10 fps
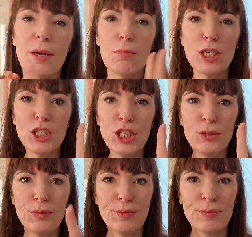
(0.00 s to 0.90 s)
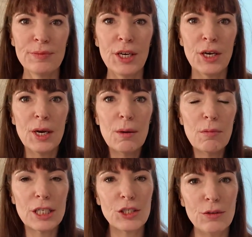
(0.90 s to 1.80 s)
Part two.
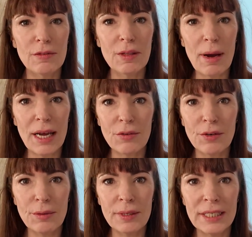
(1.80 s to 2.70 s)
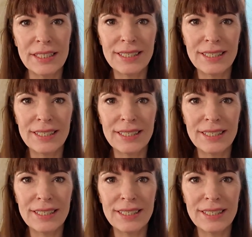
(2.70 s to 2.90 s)
Part two of the bathroom.